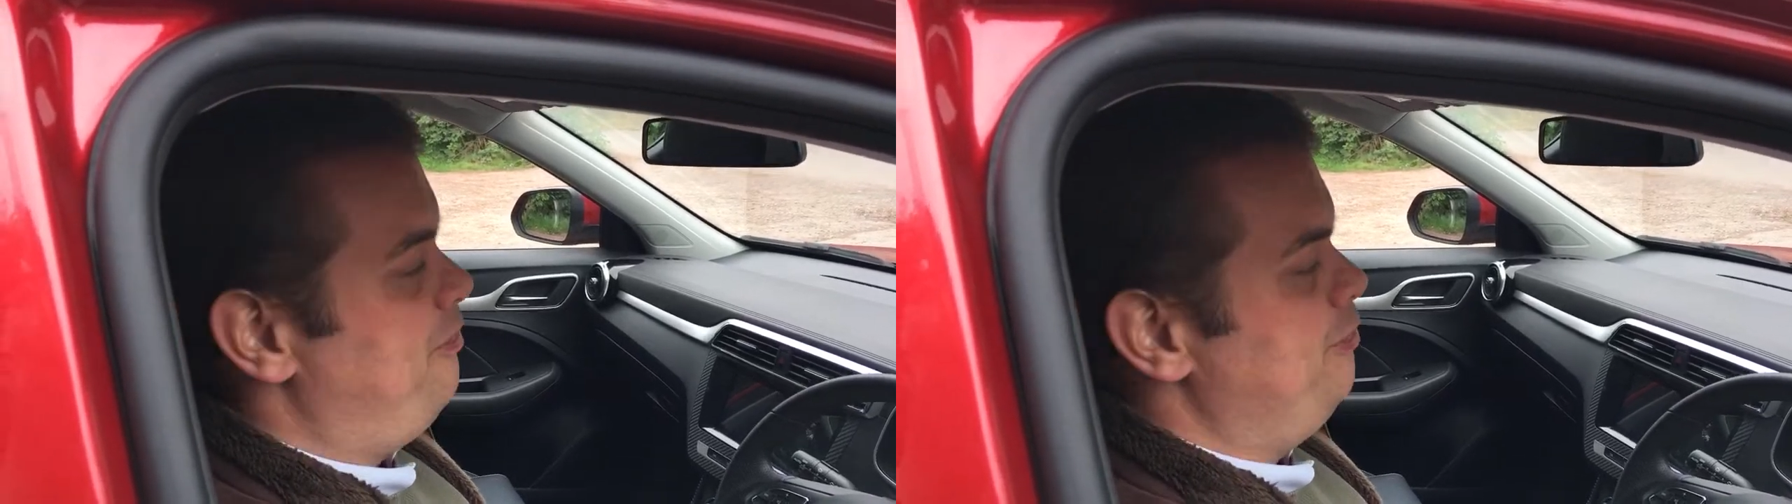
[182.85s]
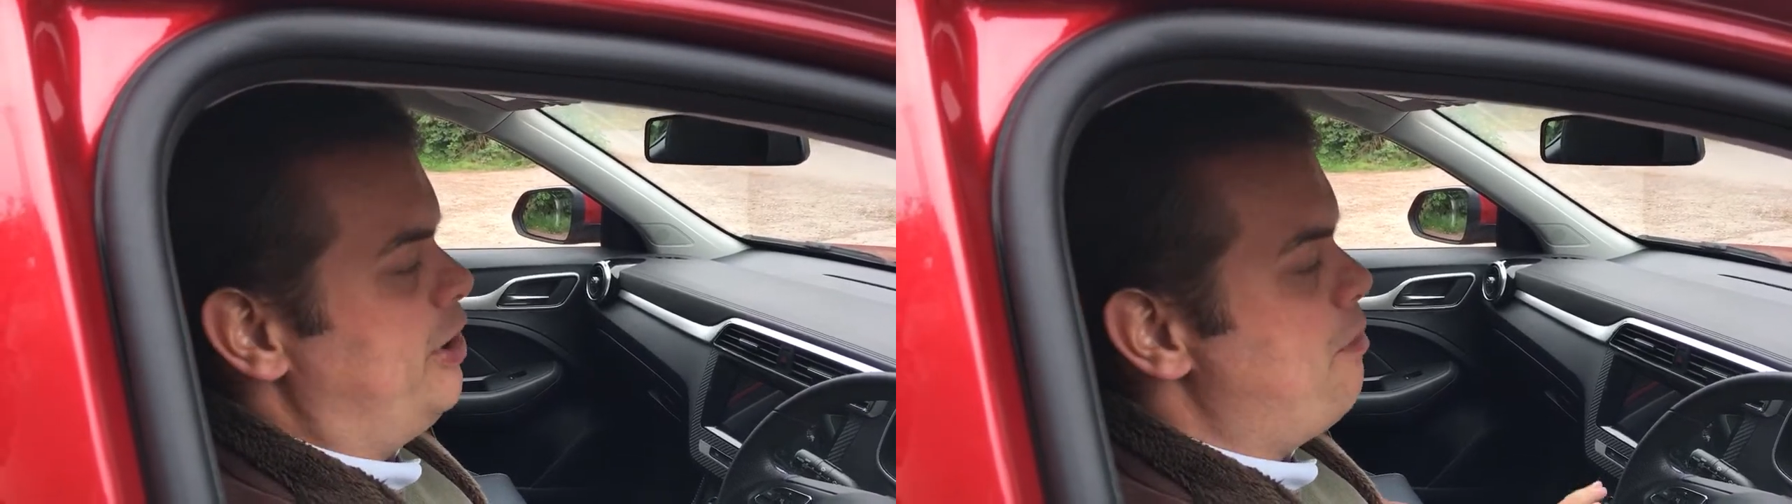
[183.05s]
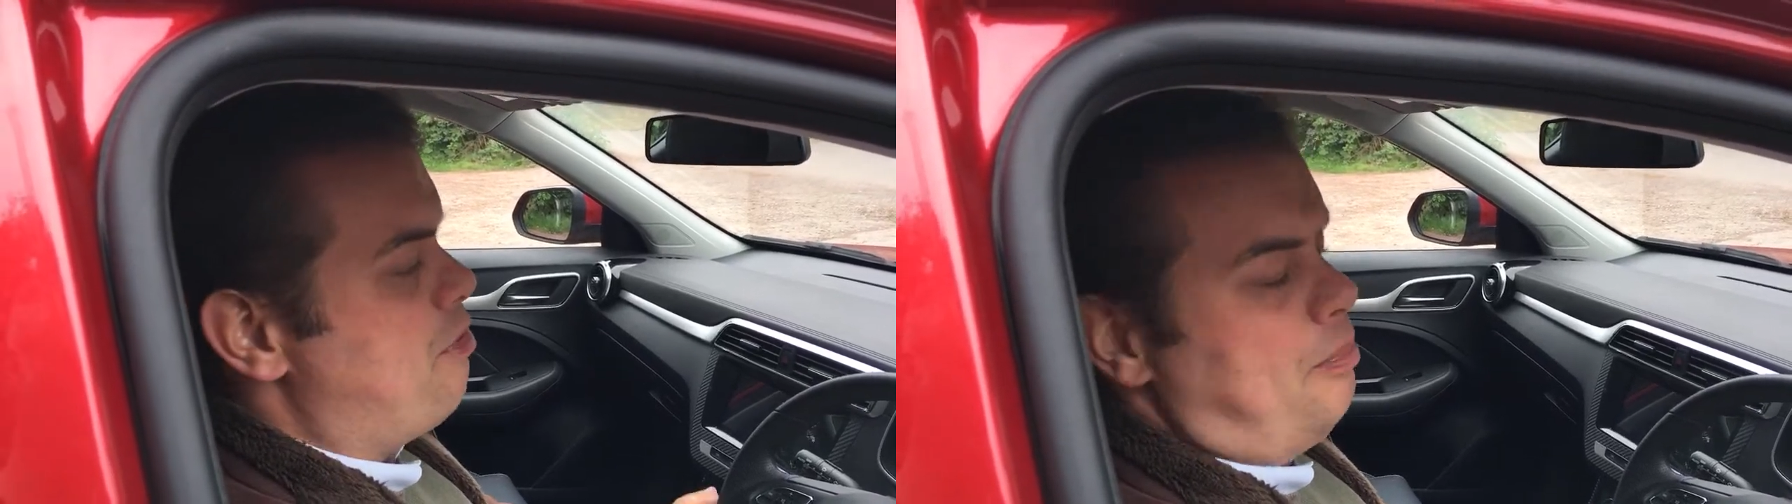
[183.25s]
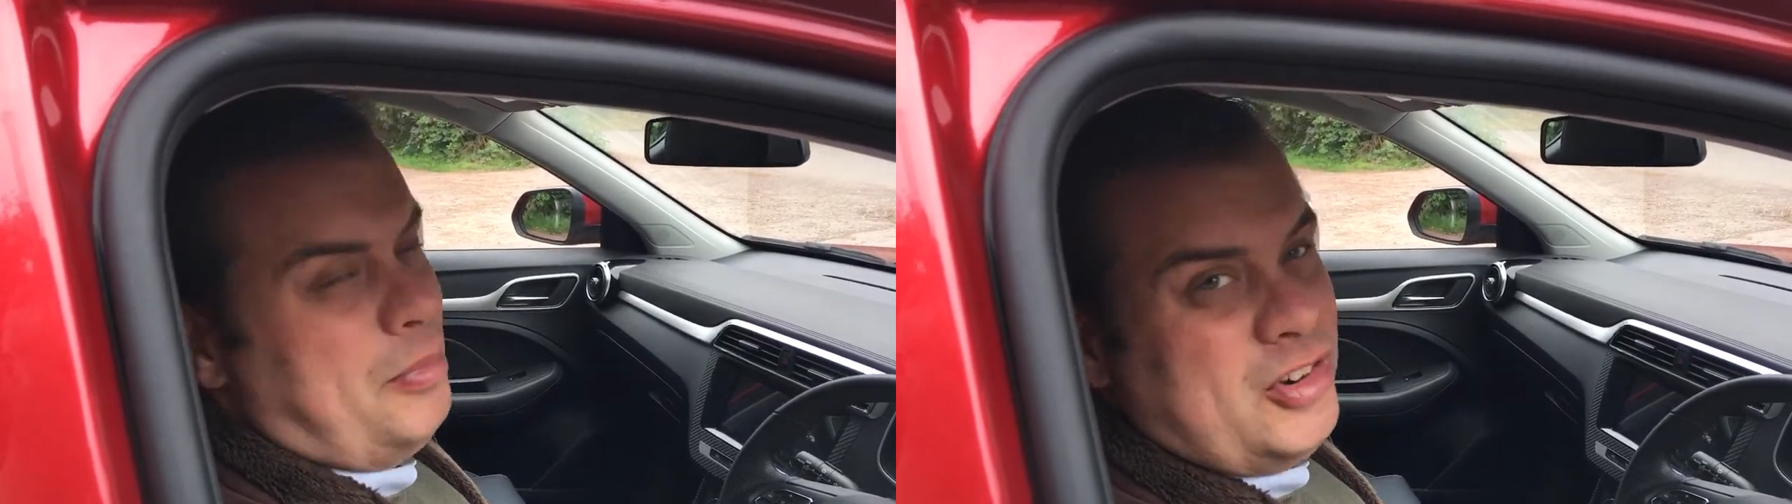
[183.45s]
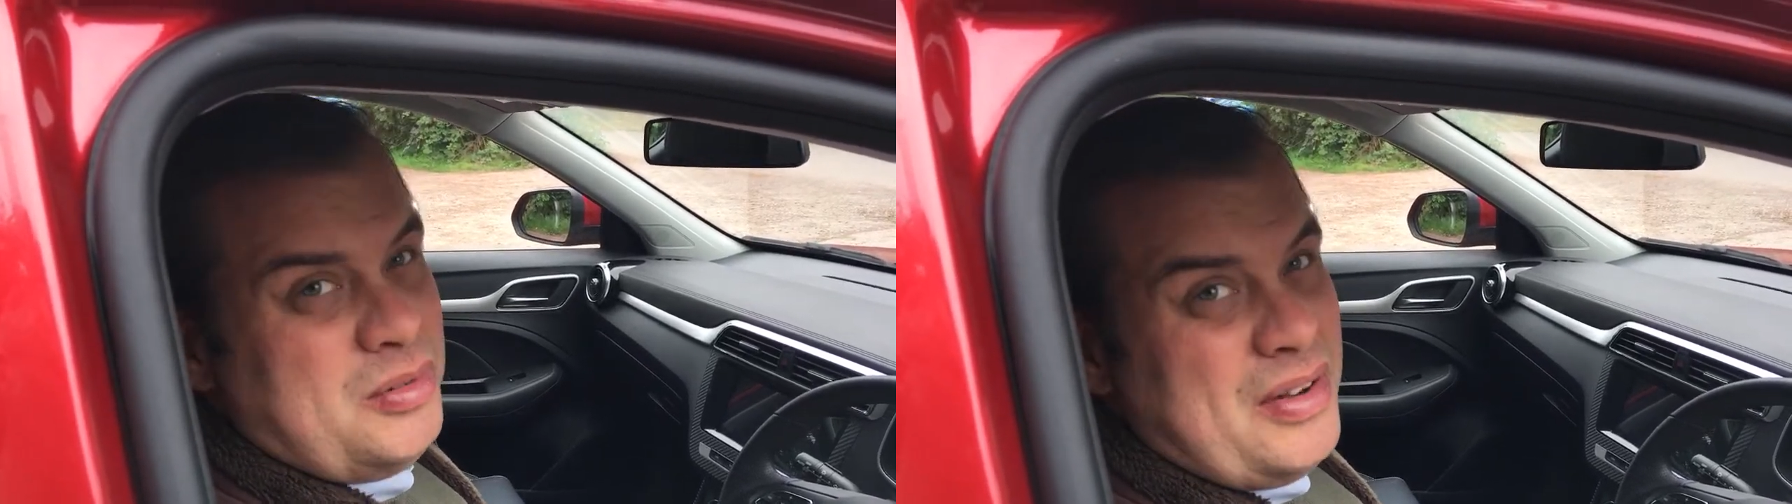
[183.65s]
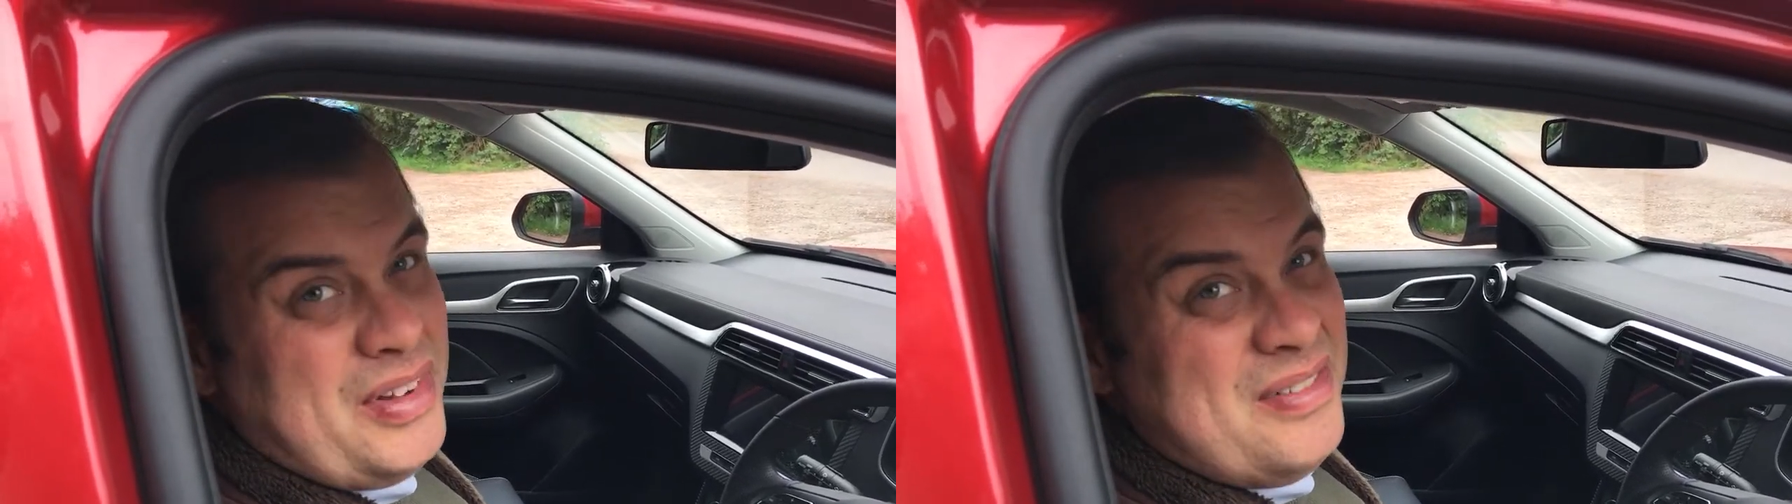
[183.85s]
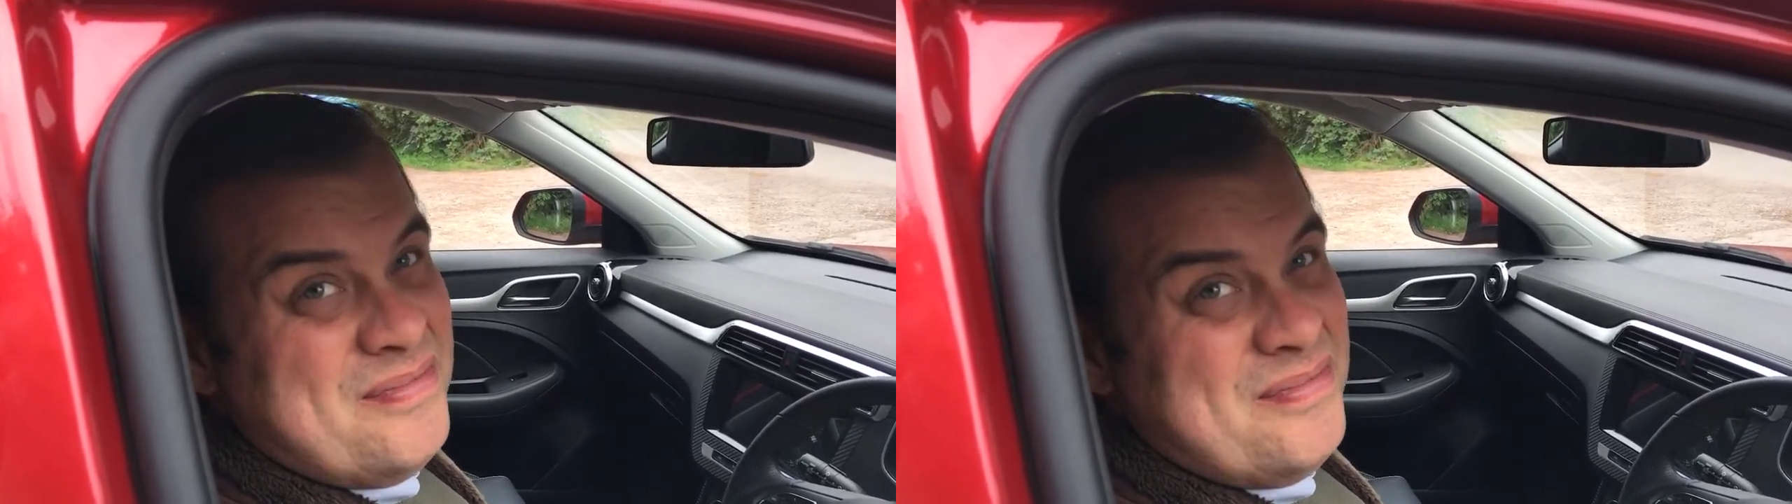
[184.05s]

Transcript: no problem whatsoever.